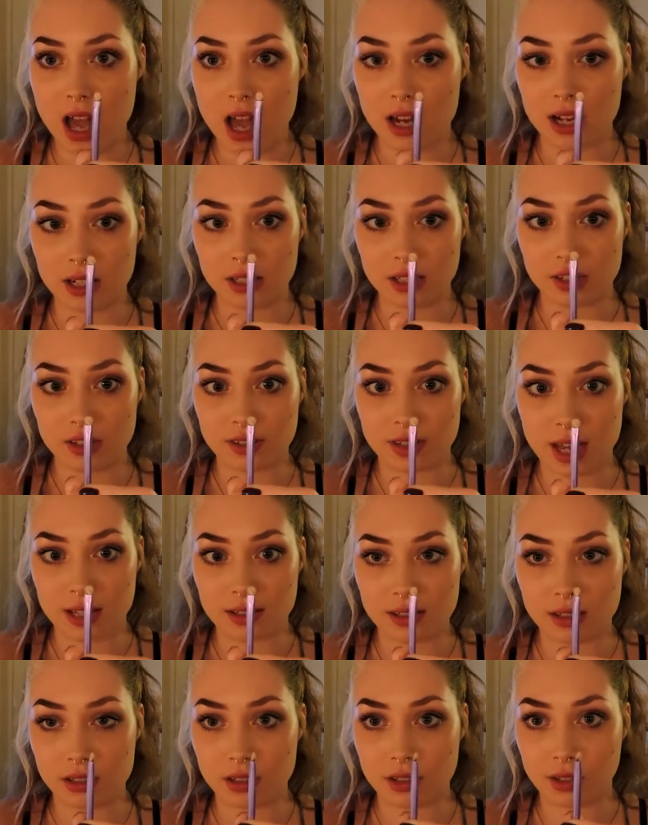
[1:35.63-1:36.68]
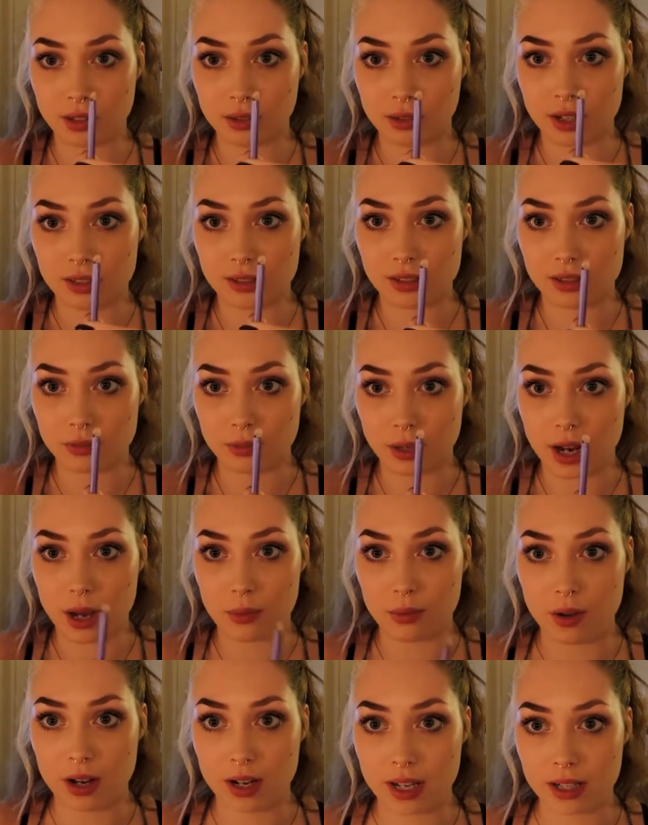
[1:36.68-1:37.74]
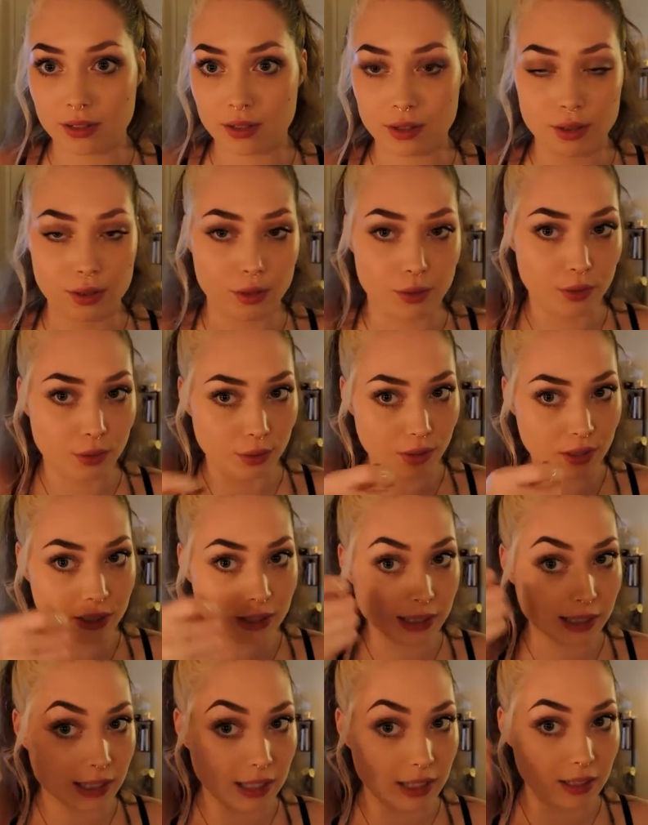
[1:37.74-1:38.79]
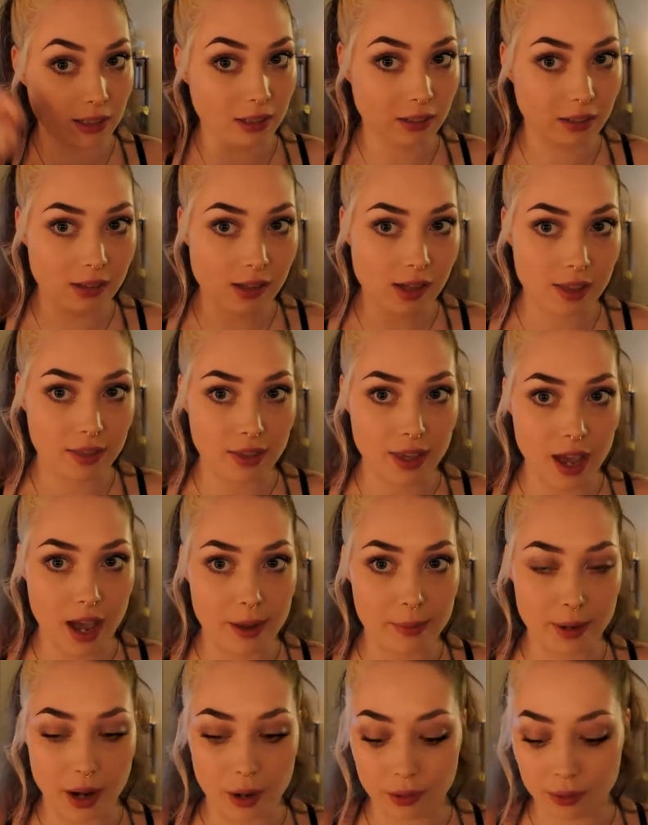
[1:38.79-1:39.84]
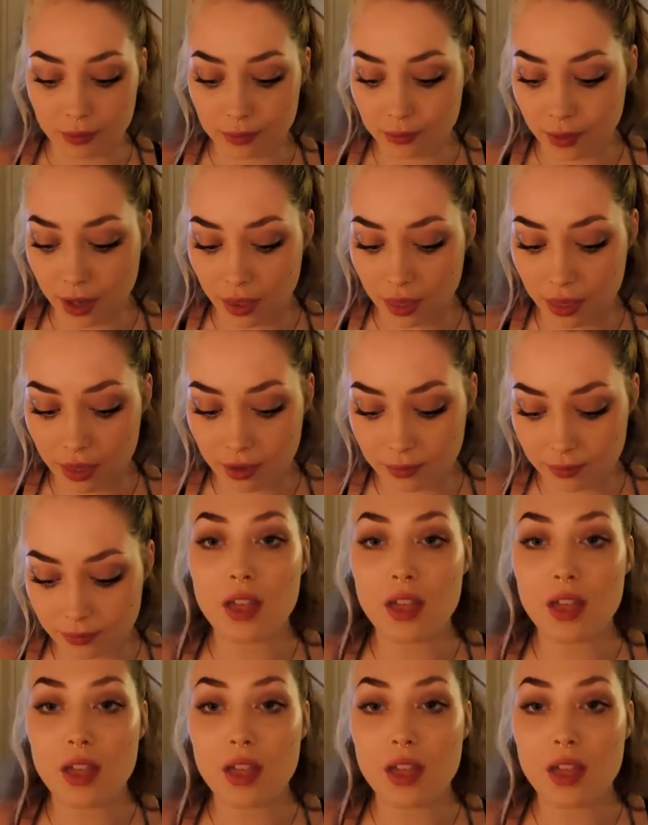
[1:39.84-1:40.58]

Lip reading: and it just gets into the creases where I want it to clean the eyebrow with.